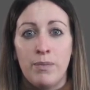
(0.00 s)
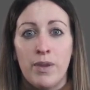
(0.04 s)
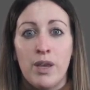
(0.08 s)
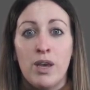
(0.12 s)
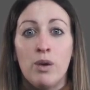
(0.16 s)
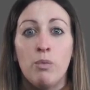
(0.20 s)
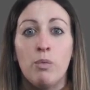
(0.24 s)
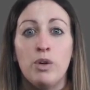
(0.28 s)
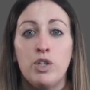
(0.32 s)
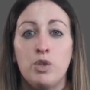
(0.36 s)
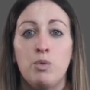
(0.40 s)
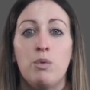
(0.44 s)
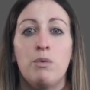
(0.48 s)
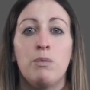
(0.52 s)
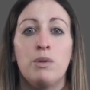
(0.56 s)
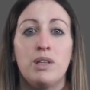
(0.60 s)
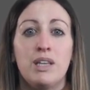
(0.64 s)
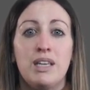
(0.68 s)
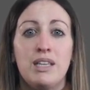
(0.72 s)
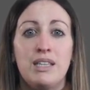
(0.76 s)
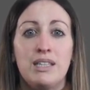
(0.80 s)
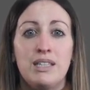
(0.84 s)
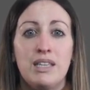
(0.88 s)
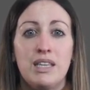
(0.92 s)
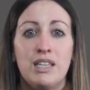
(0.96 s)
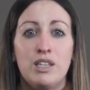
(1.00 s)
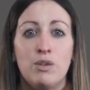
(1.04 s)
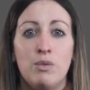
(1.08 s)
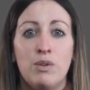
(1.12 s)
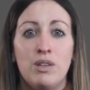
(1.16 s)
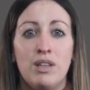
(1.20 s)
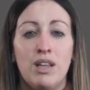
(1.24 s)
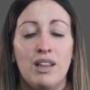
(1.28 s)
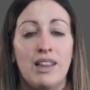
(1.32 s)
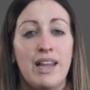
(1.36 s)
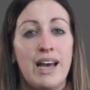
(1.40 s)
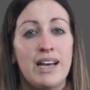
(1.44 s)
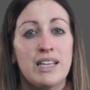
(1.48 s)
which we will consider in
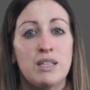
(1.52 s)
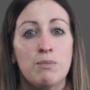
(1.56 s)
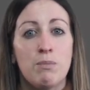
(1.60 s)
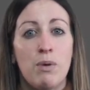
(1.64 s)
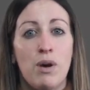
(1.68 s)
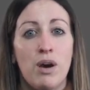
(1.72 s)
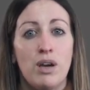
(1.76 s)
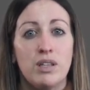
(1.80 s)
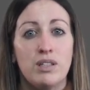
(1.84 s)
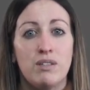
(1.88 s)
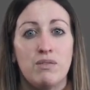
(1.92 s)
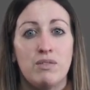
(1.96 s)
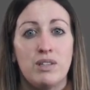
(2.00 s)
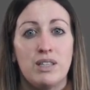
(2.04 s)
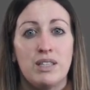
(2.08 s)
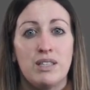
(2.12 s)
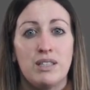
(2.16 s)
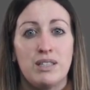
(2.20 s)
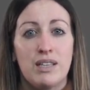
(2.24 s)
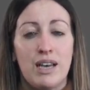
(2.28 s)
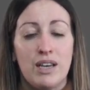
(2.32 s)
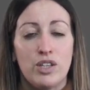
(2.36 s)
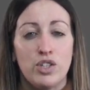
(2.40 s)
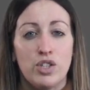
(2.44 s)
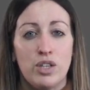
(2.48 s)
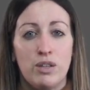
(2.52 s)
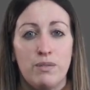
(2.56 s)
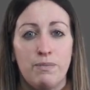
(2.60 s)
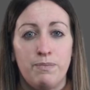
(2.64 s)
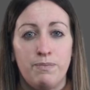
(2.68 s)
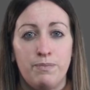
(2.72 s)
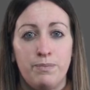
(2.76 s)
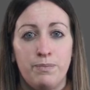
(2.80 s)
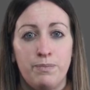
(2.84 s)
the last part of this session.